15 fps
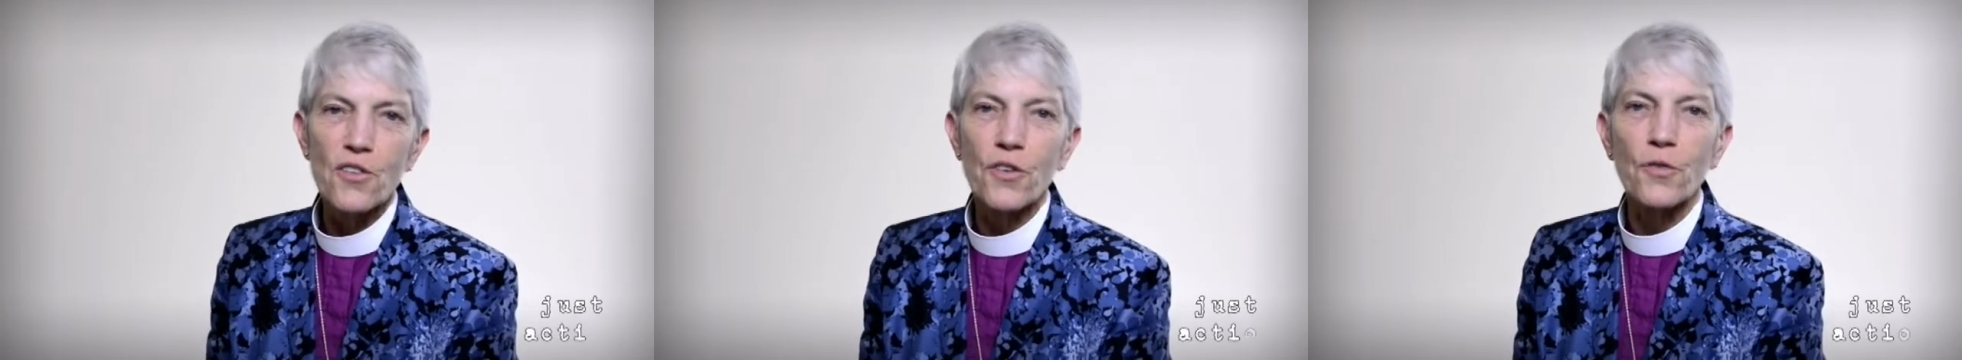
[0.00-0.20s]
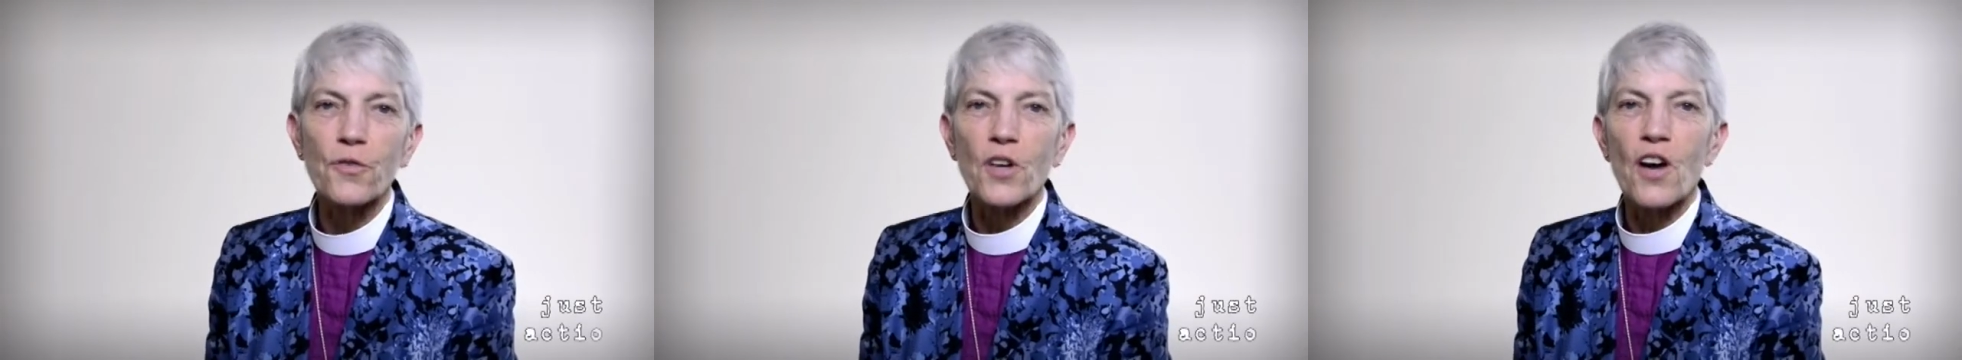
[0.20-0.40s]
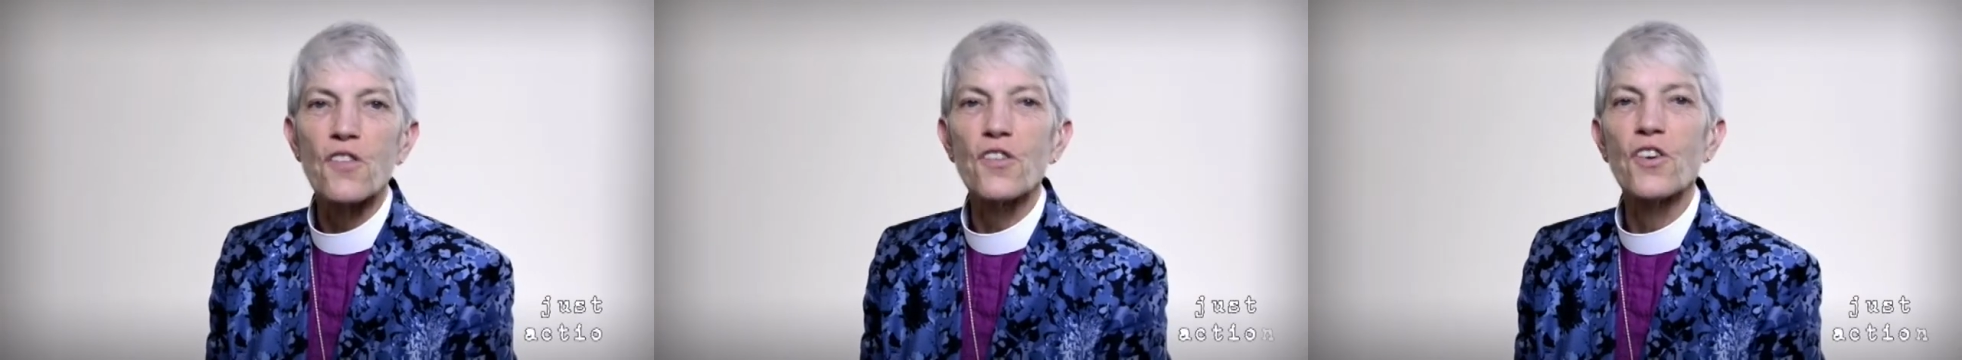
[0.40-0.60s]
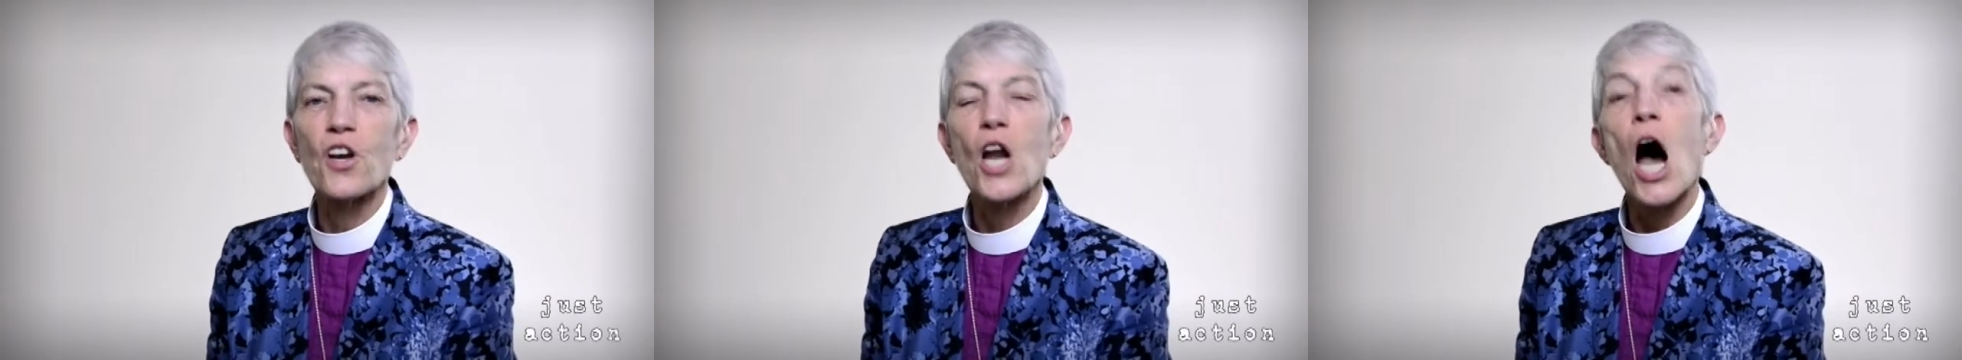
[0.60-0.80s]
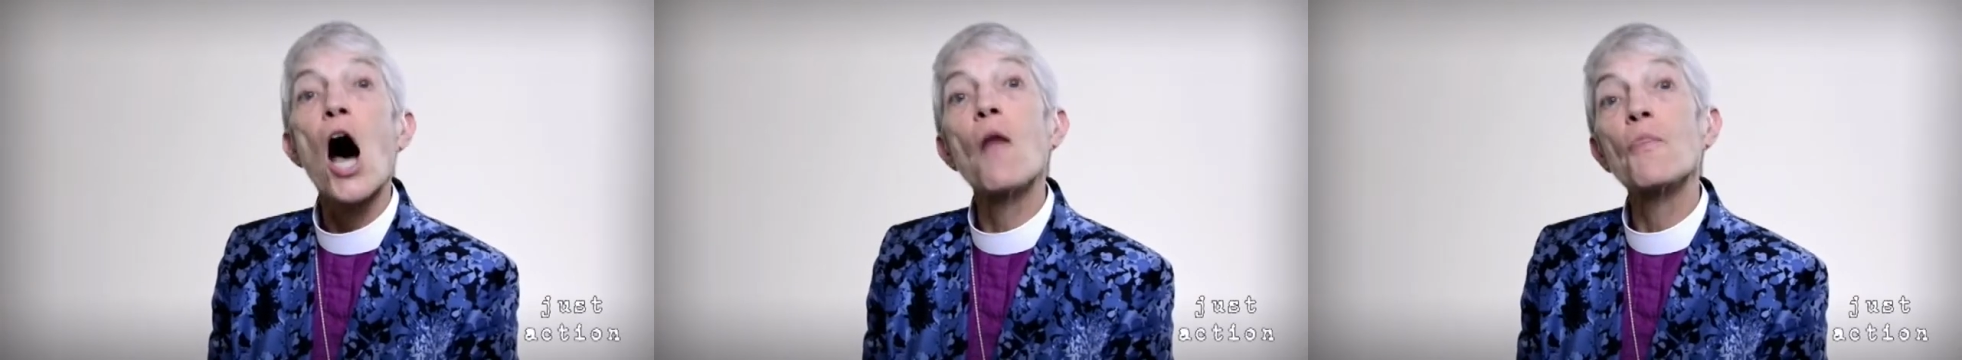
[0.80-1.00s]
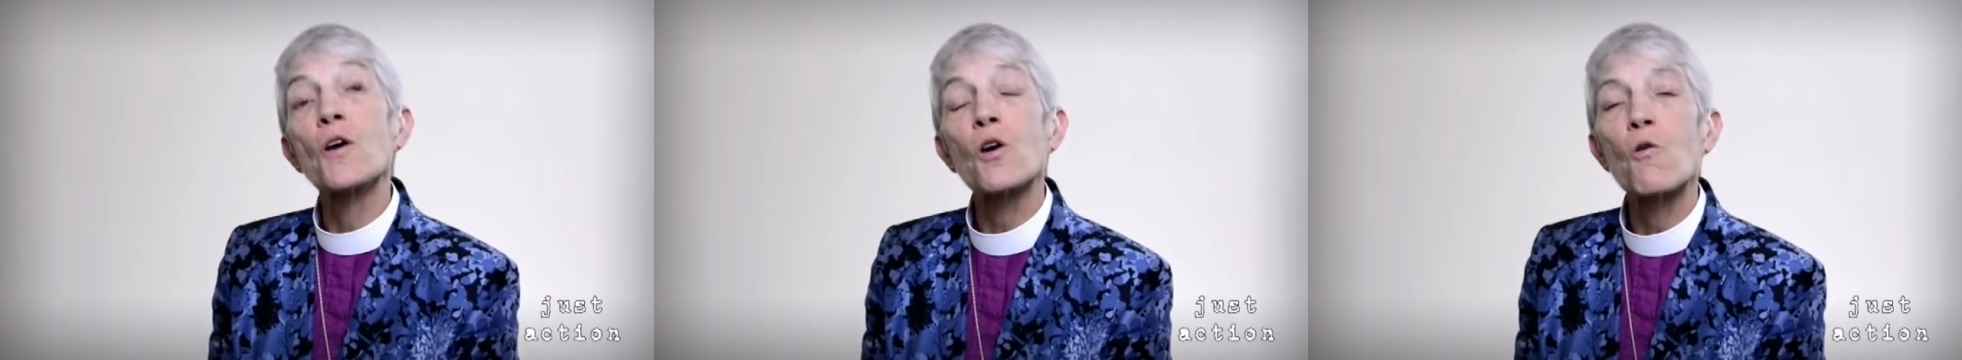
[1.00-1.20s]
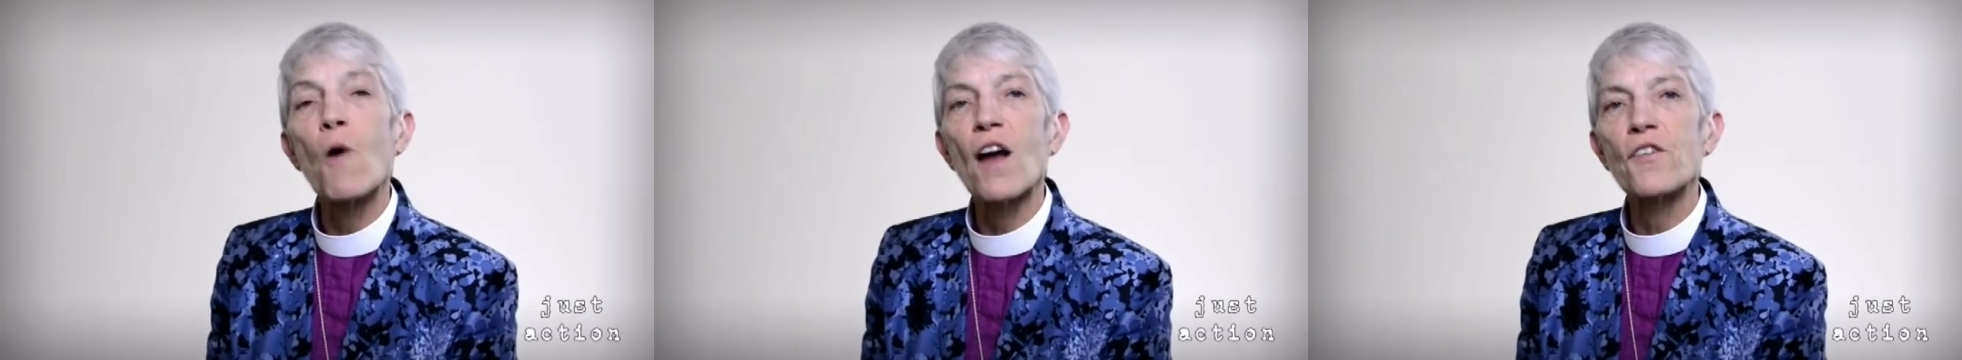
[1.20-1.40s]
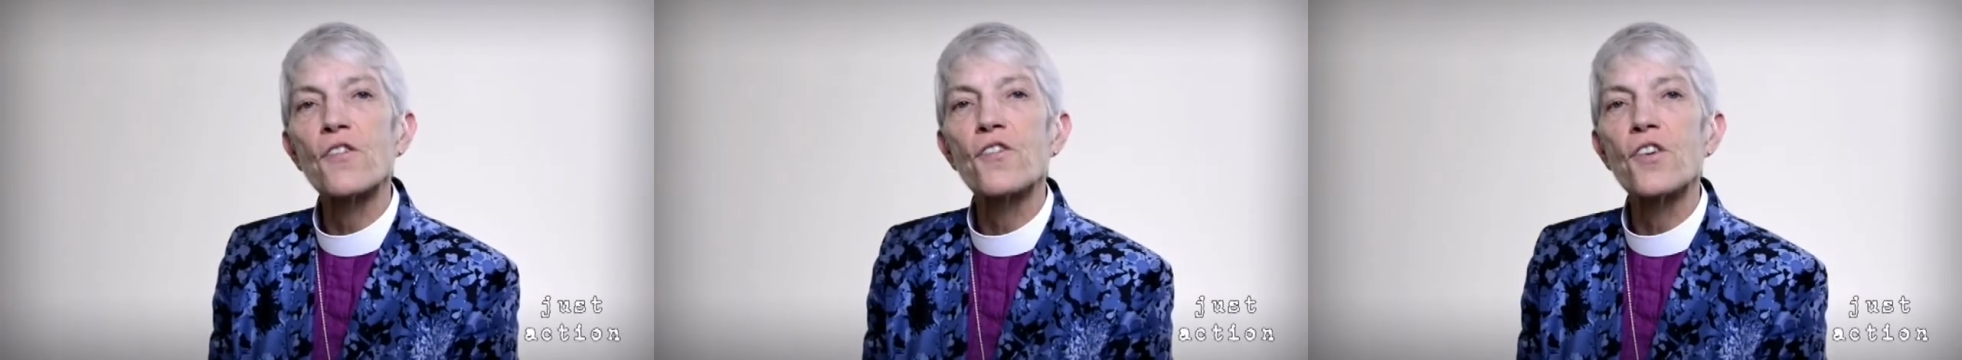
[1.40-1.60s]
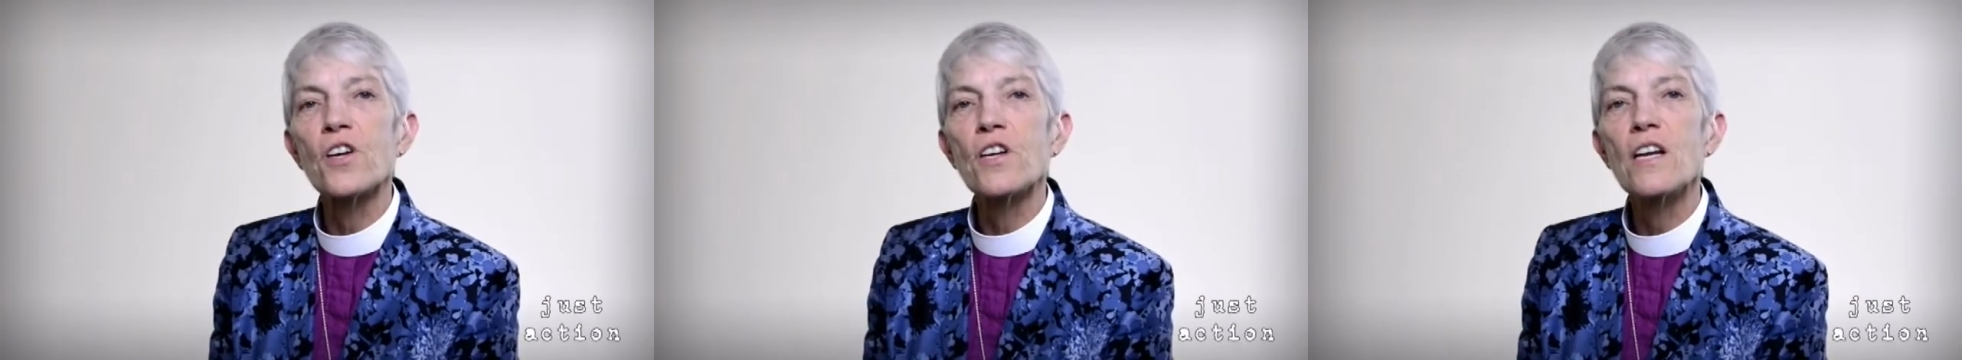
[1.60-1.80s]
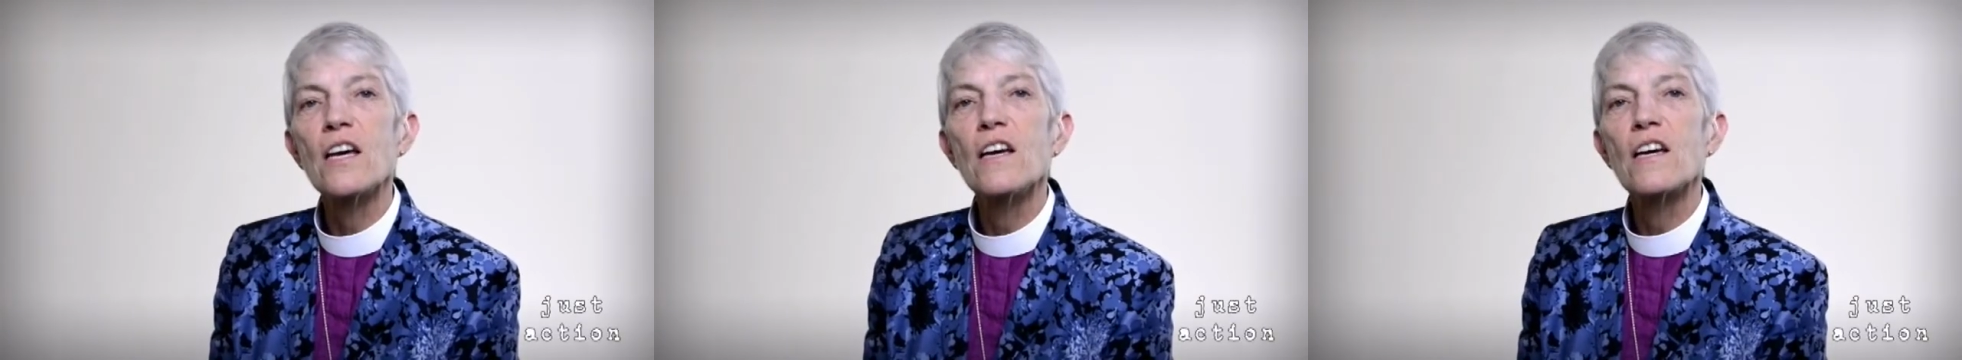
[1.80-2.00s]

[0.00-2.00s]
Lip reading: discussion, on the question,